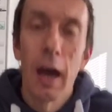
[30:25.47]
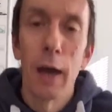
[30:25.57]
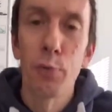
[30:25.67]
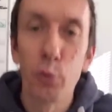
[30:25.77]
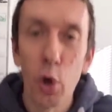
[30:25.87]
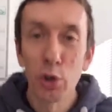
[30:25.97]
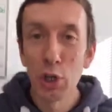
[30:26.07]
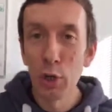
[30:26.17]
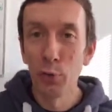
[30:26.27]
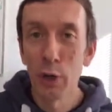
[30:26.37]
If we've got
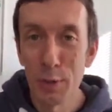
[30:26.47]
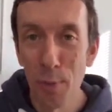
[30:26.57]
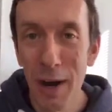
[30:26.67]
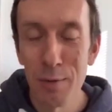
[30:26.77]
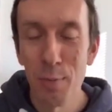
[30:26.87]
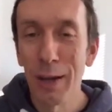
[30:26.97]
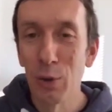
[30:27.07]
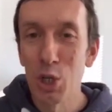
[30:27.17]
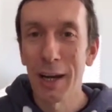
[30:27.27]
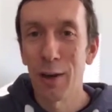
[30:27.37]
new viewers, my name is
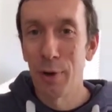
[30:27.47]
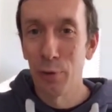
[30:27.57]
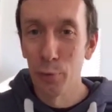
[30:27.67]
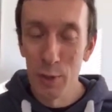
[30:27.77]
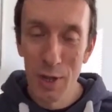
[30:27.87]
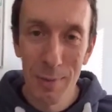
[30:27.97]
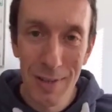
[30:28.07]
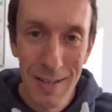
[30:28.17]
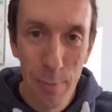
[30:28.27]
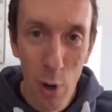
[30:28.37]
Michael Cheney. I've been a full-time
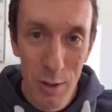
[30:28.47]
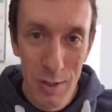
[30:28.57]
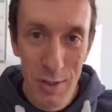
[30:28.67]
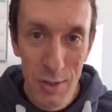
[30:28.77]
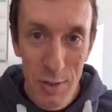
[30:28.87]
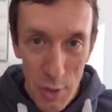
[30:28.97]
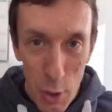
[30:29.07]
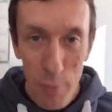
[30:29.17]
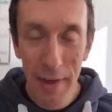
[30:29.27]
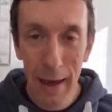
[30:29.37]
internet marketer since
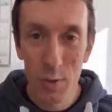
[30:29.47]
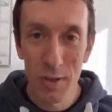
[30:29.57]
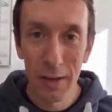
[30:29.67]
2000.